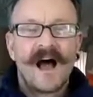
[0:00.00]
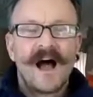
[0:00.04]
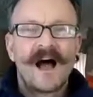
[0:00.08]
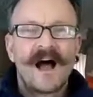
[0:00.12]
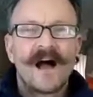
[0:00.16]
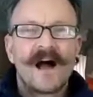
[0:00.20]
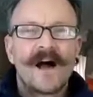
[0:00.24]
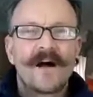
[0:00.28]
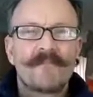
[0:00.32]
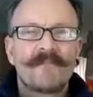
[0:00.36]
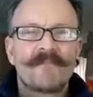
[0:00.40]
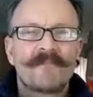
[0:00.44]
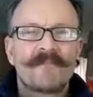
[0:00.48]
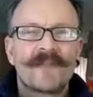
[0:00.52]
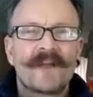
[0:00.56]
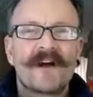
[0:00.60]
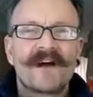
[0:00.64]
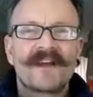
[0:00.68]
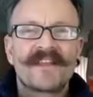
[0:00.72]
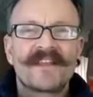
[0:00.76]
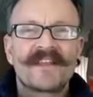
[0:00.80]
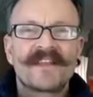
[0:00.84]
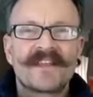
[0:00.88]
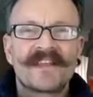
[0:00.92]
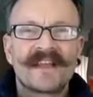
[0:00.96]

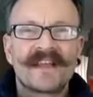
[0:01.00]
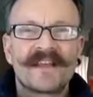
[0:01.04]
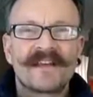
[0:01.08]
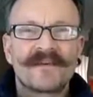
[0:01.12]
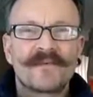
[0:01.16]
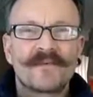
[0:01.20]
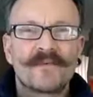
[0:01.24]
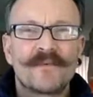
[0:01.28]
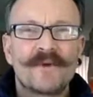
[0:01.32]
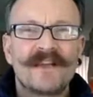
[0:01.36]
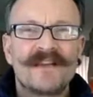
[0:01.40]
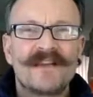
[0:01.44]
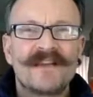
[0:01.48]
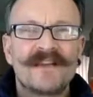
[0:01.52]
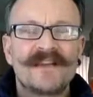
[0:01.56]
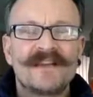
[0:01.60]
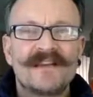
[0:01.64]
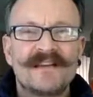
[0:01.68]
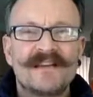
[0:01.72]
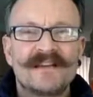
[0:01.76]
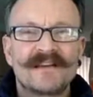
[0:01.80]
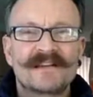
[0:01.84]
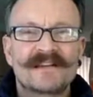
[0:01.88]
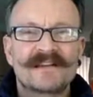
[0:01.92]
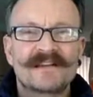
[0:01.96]
I think
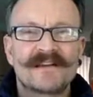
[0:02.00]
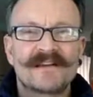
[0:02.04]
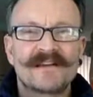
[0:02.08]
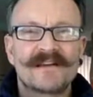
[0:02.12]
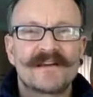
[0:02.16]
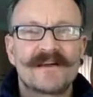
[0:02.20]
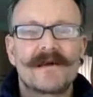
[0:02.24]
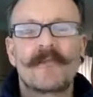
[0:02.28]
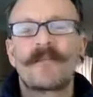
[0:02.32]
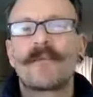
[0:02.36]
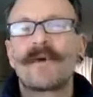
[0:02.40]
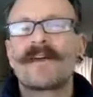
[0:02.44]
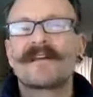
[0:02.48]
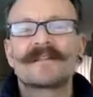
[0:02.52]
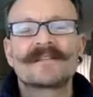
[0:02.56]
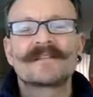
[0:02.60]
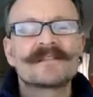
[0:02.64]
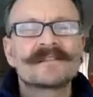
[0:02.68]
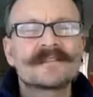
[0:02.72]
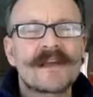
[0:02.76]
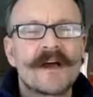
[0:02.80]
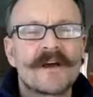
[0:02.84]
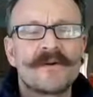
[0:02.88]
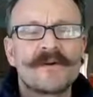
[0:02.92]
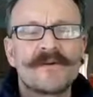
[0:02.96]
we're
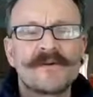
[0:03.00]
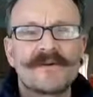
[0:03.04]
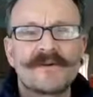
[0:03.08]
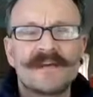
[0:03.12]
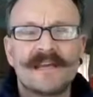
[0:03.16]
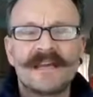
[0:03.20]
so